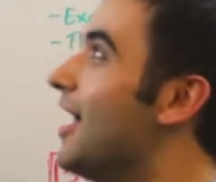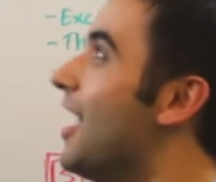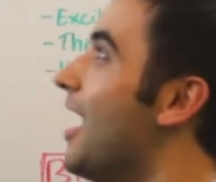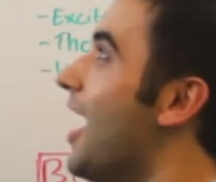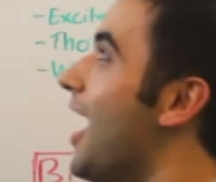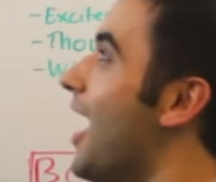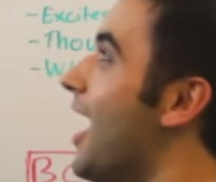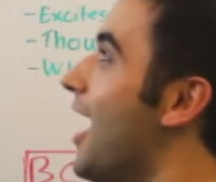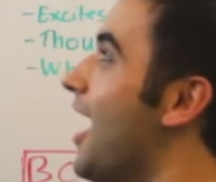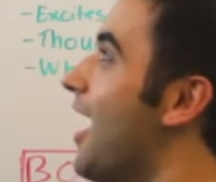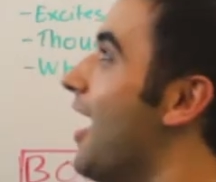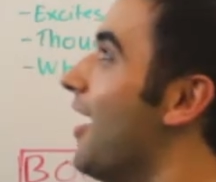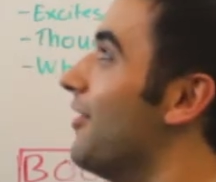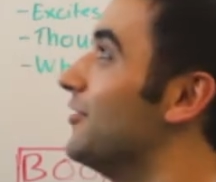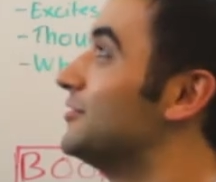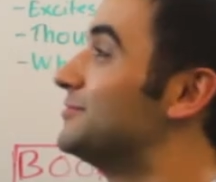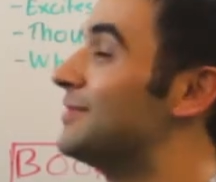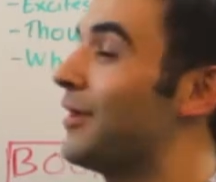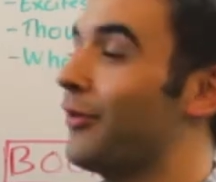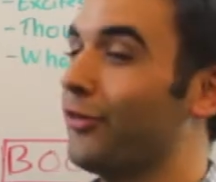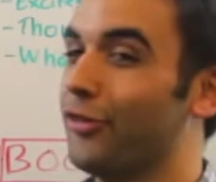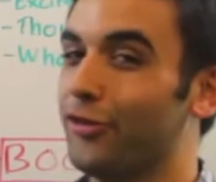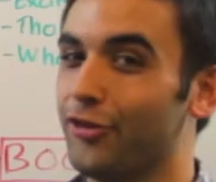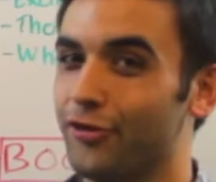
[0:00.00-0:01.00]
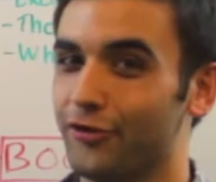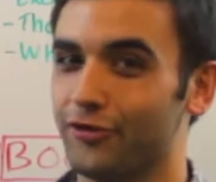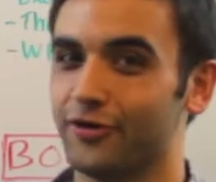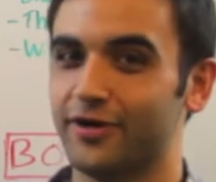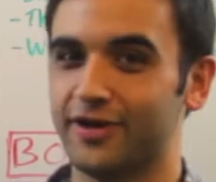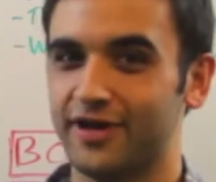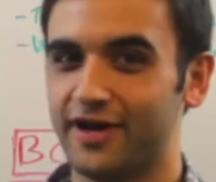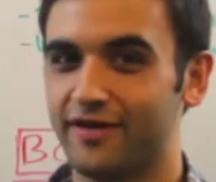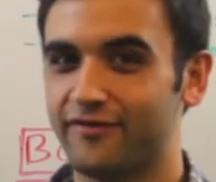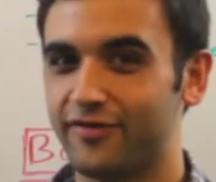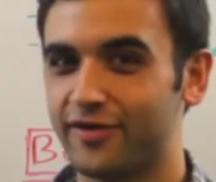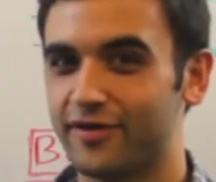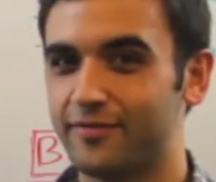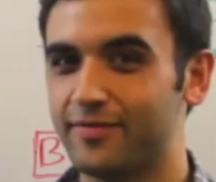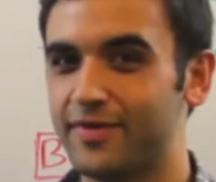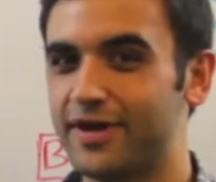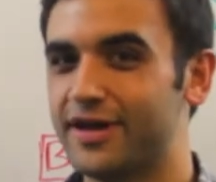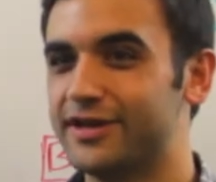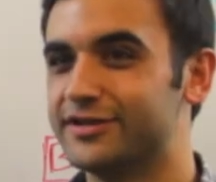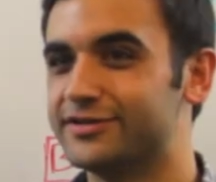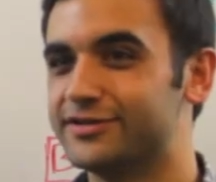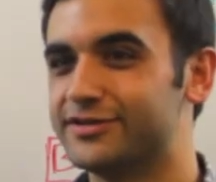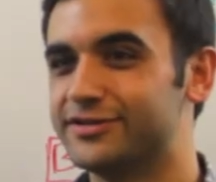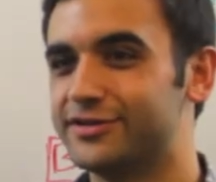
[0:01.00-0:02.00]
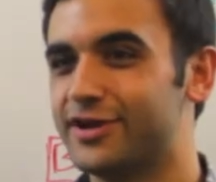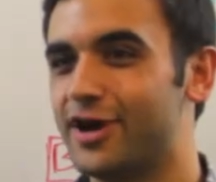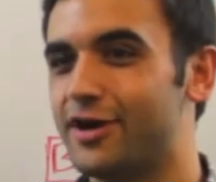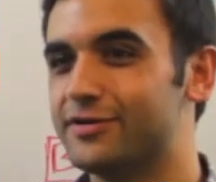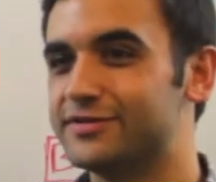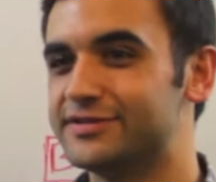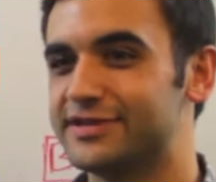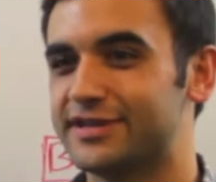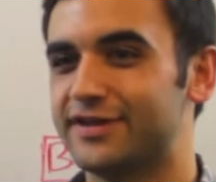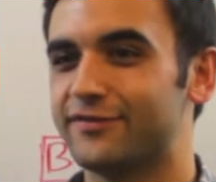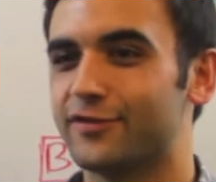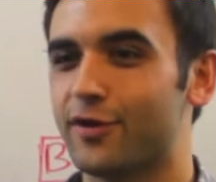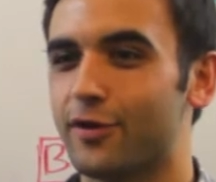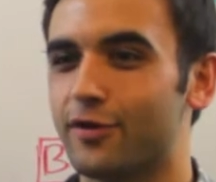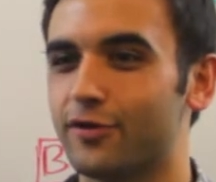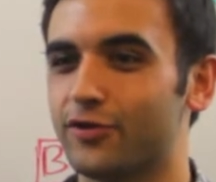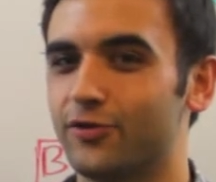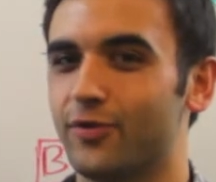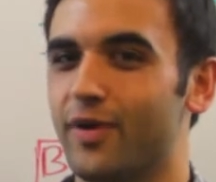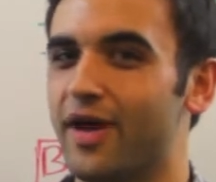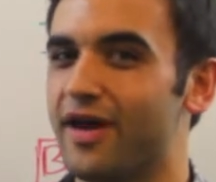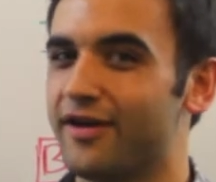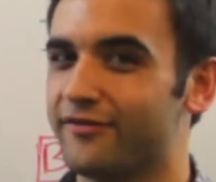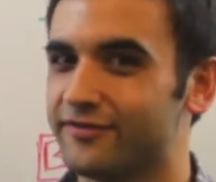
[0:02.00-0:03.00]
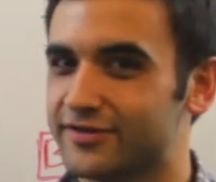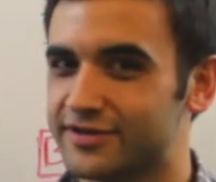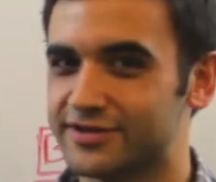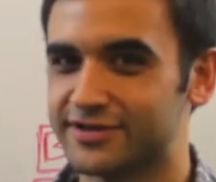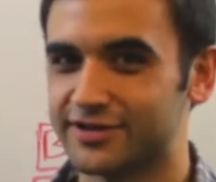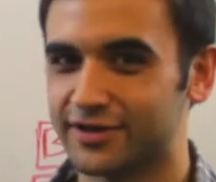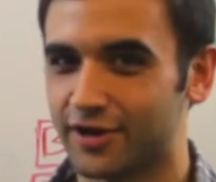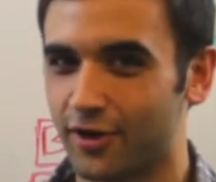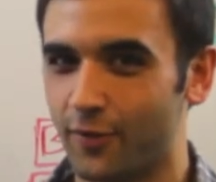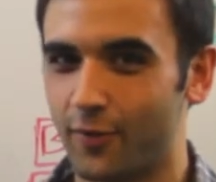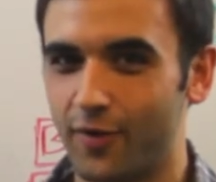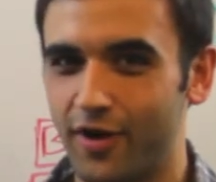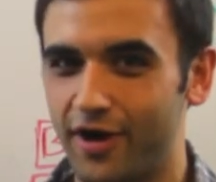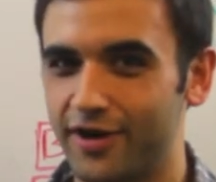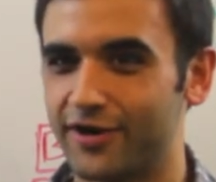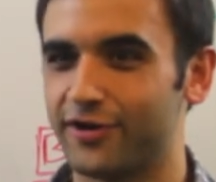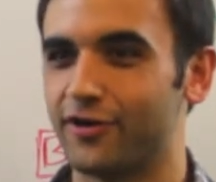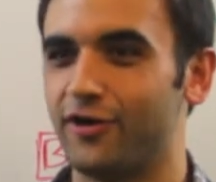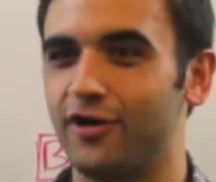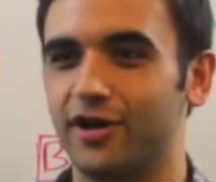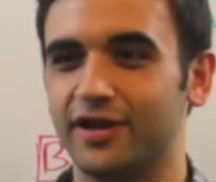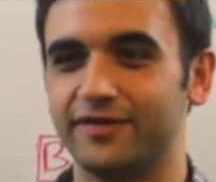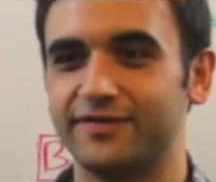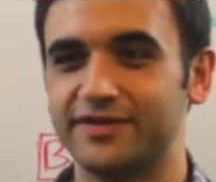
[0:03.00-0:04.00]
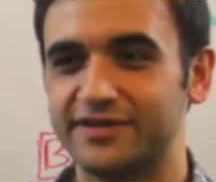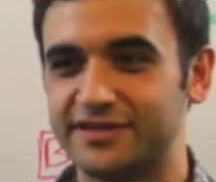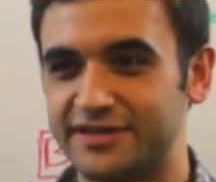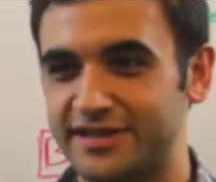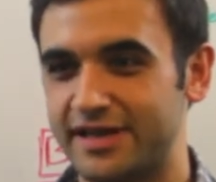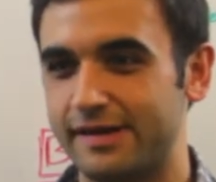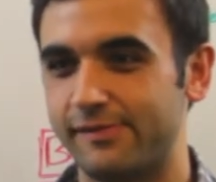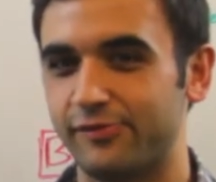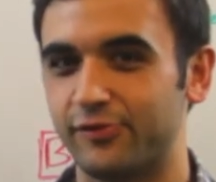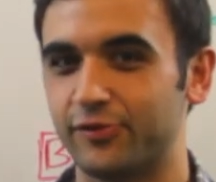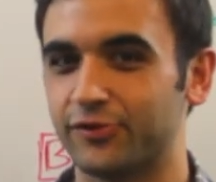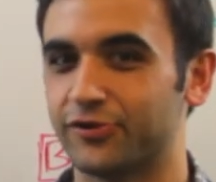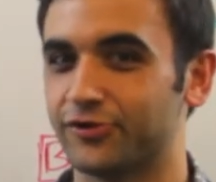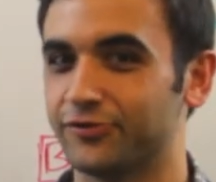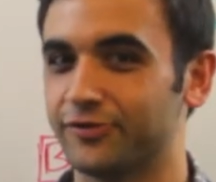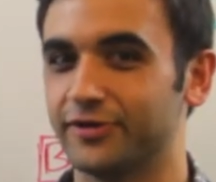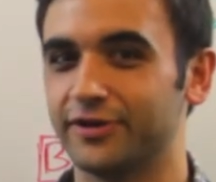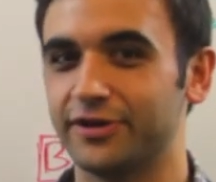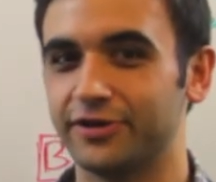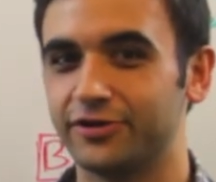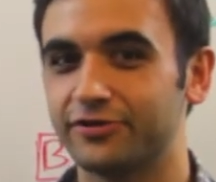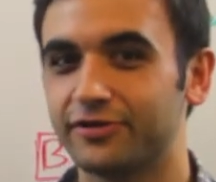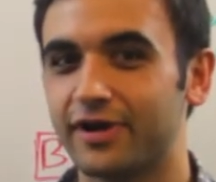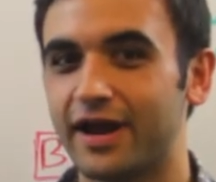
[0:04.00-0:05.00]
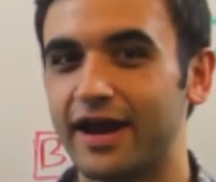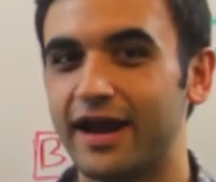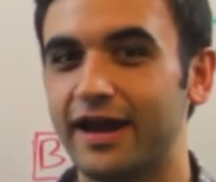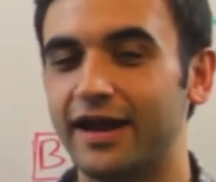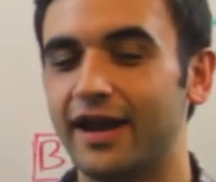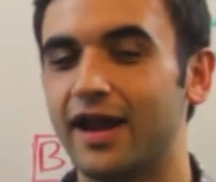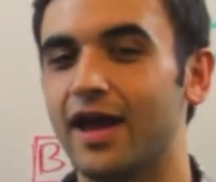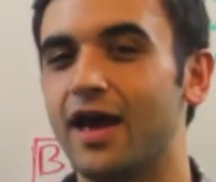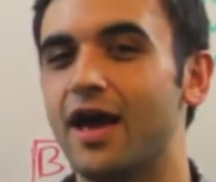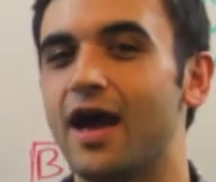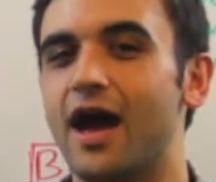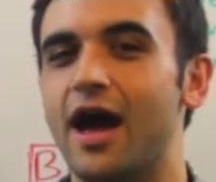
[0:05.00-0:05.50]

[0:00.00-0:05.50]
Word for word: There's about 30 of them, and so instead of going through every single one and all of his tips, which are really great,